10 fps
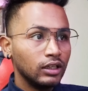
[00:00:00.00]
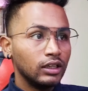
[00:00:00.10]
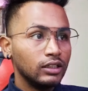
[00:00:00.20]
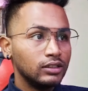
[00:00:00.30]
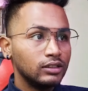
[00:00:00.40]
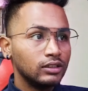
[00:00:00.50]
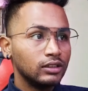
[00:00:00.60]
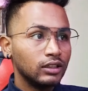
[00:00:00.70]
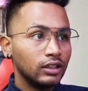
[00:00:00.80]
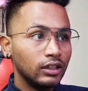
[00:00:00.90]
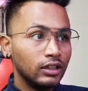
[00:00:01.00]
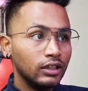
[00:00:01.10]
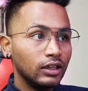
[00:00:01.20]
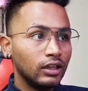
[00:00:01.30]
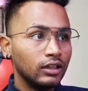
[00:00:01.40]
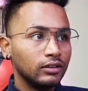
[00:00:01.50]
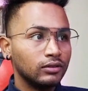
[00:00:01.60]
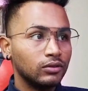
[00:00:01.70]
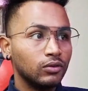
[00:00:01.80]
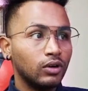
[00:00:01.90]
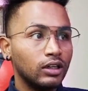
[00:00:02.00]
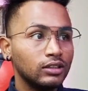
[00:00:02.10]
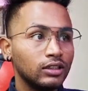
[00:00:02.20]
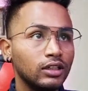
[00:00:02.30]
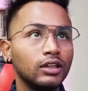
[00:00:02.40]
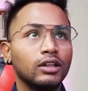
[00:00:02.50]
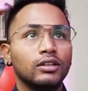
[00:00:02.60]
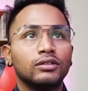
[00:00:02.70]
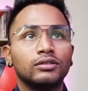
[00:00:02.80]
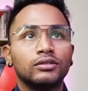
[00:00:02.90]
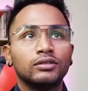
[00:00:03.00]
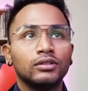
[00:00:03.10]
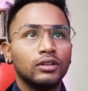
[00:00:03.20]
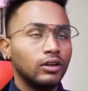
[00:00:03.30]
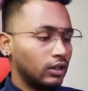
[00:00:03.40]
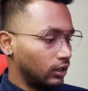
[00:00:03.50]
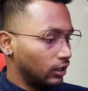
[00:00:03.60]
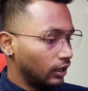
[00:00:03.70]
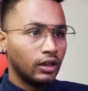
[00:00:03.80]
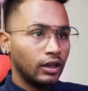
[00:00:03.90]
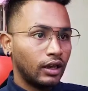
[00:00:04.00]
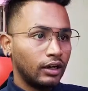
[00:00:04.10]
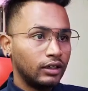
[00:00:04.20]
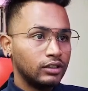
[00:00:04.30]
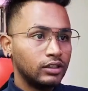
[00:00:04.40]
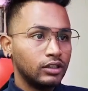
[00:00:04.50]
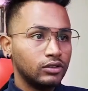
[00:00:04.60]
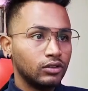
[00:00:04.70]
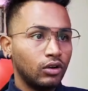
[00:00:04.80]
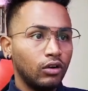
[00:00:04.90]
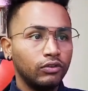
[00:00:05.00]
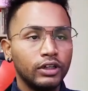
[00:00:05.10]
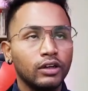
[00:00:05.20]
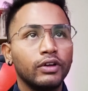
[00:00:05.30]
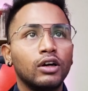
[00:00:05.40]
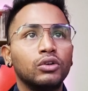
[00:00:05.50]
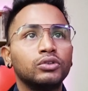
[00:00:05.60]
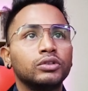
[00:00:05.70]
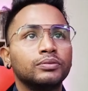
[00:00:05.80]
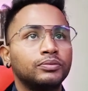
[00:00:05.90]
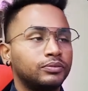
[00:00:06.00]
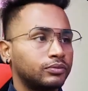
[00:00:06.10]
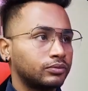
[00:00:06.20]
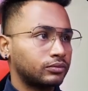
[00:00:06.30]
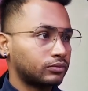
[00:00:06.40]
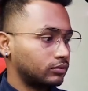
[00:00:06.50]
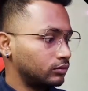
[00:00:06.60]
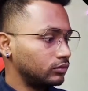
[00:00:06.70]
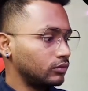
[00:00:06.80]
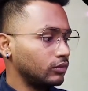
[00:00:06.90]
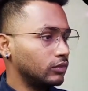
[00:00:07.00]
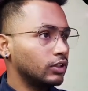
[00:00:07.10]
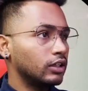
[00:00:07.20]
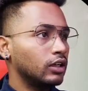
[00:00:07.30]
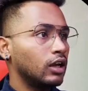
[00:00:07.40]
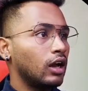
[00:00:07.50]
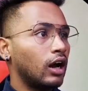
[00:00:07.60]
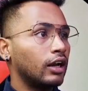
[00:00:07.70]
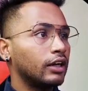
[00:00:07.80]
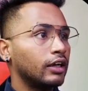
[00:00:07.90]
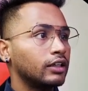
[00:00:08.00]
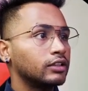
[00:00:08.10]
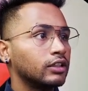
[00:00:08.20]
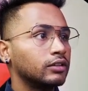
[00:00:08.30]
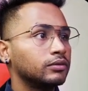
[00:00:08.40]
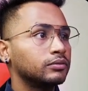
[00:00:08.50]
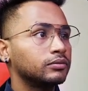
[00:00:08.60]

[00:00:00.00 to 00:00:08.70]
is ETL? What is ETL? Okay, characteristics of data warehouse, then architecture